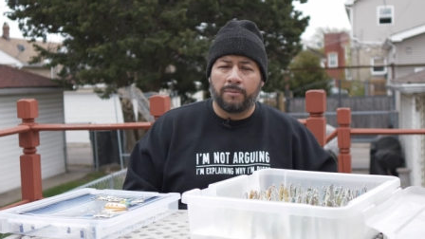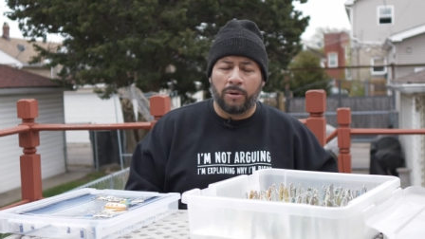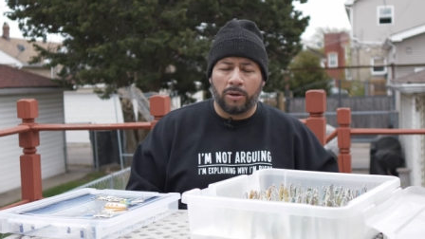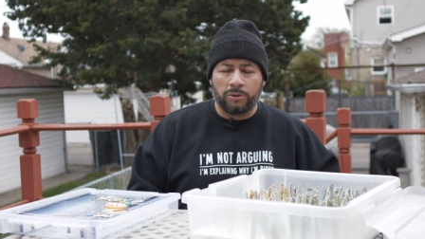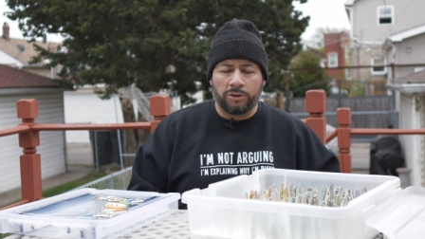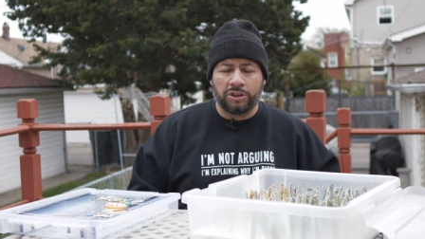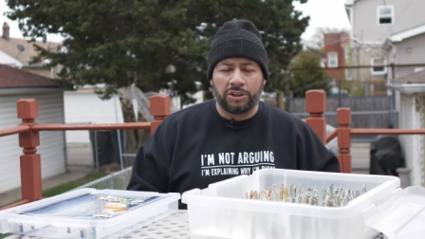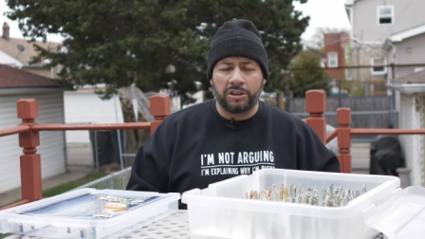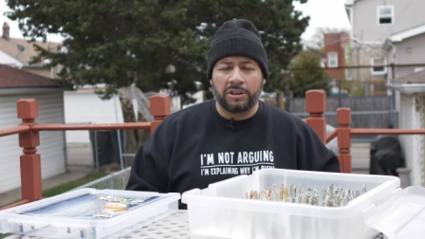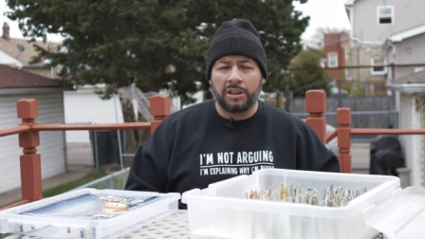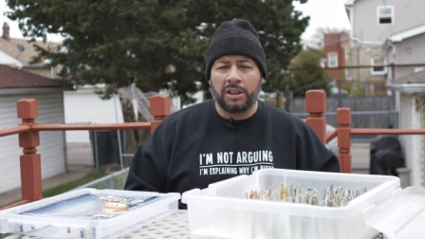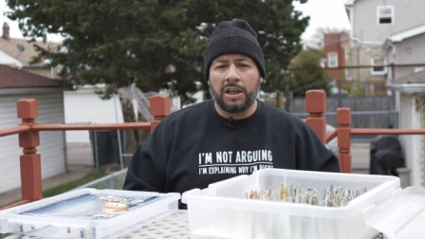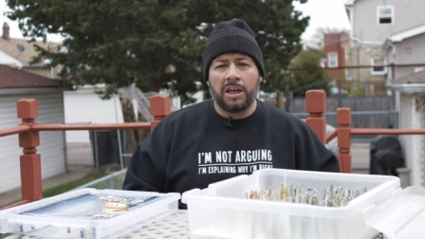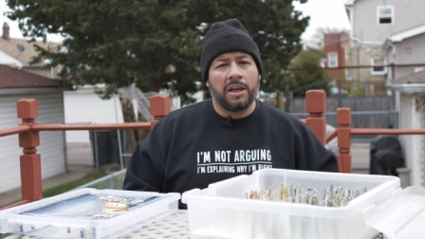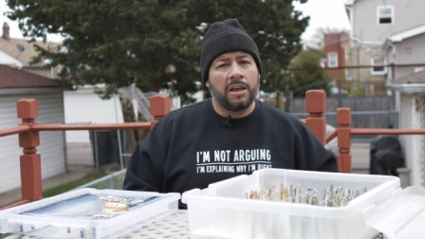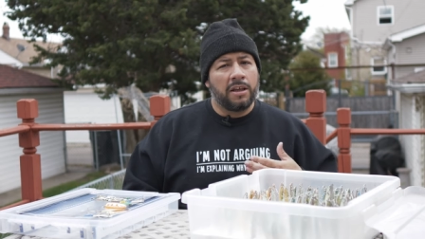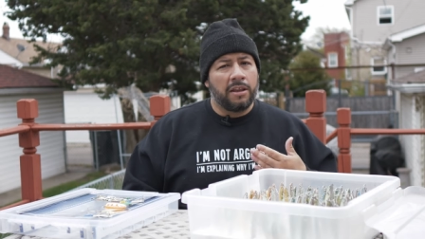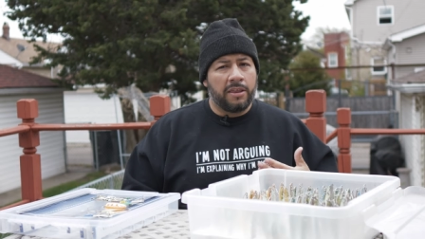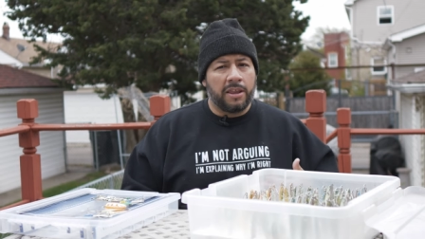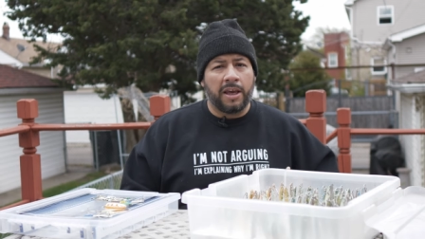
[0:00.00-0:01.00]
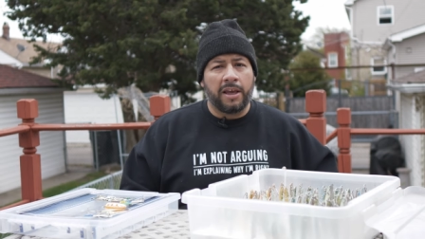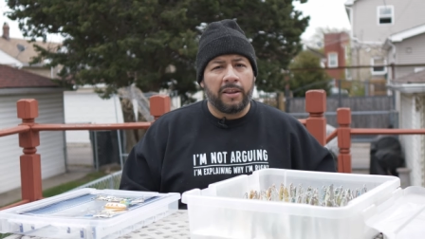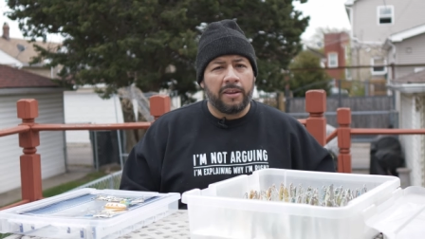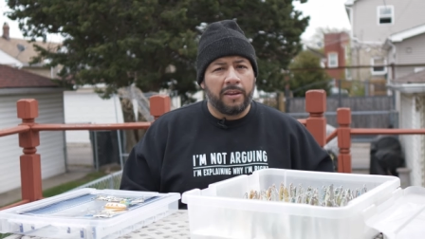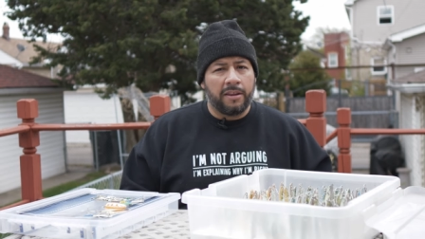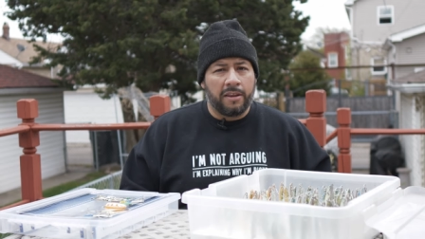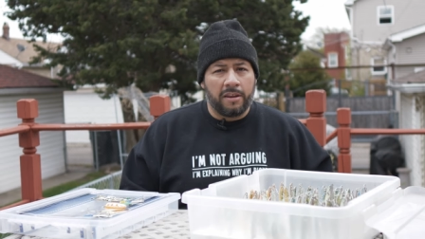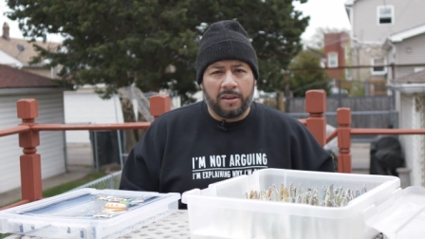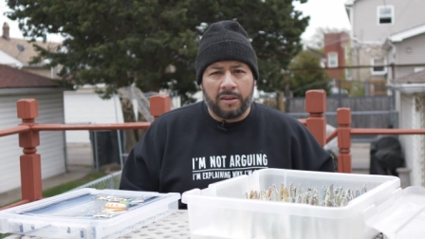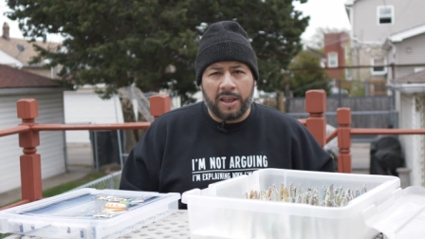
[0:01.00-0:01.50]
motion,
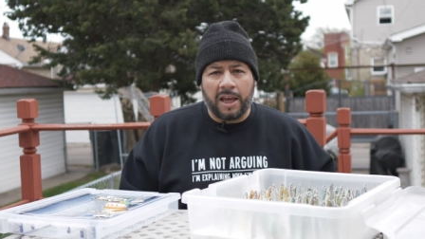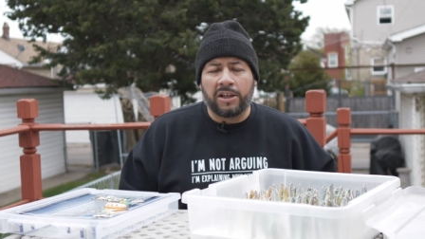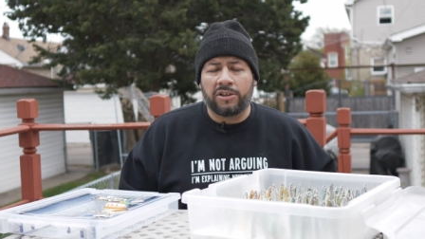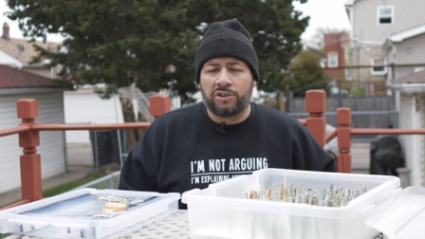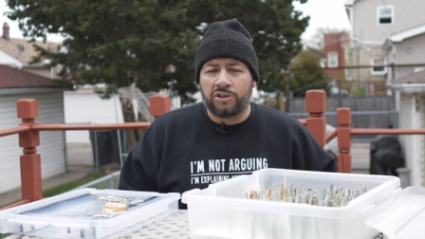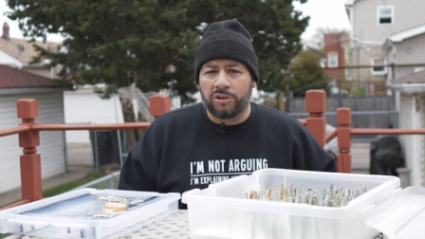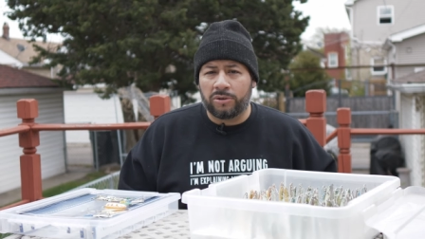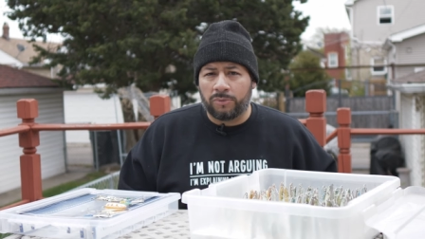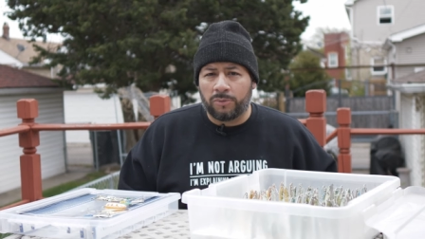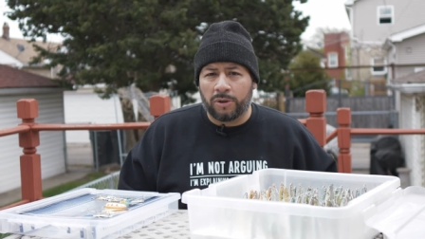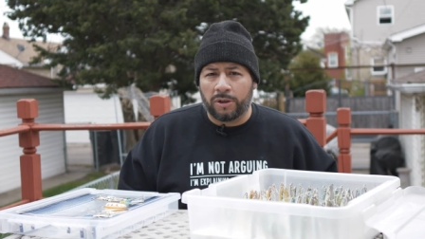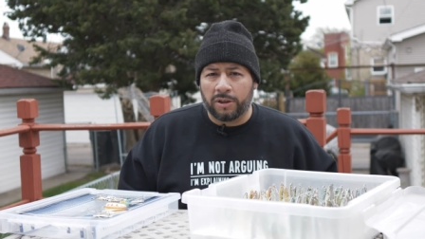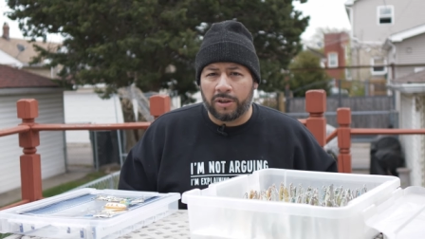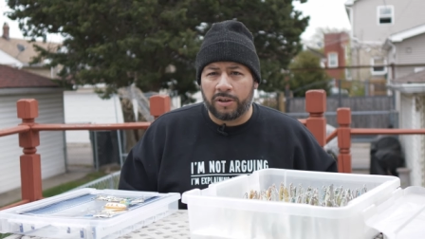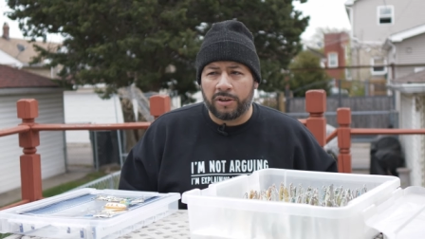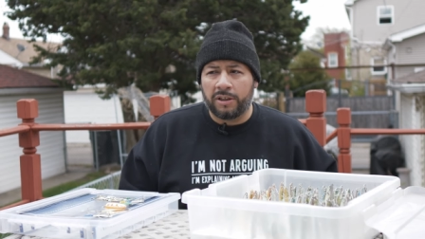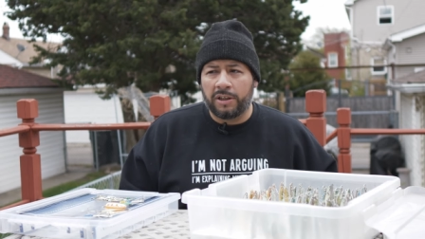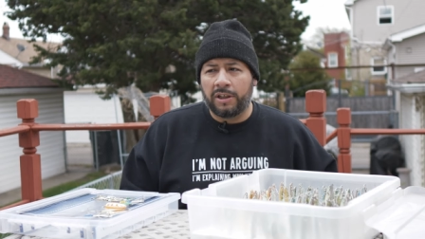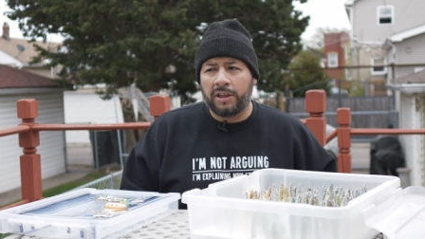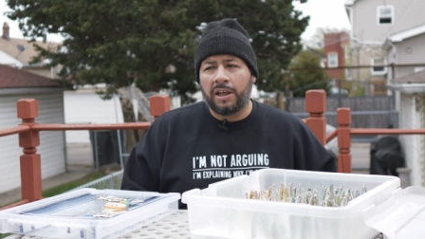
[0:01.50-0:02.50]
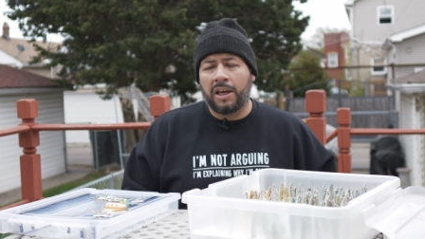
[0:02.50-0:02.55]
then that should work.